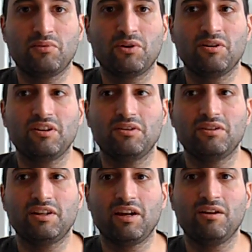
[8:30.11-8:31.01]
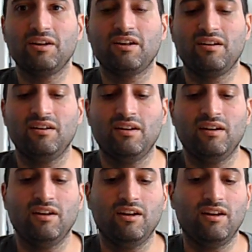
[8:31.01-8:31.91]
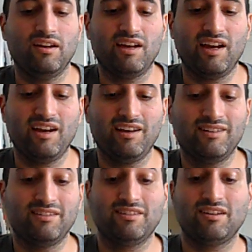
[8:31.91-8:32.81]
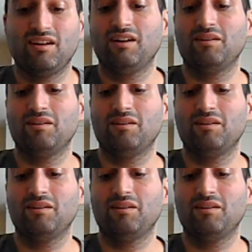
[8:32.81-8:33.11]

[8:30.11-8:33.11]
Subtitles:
per unit area, and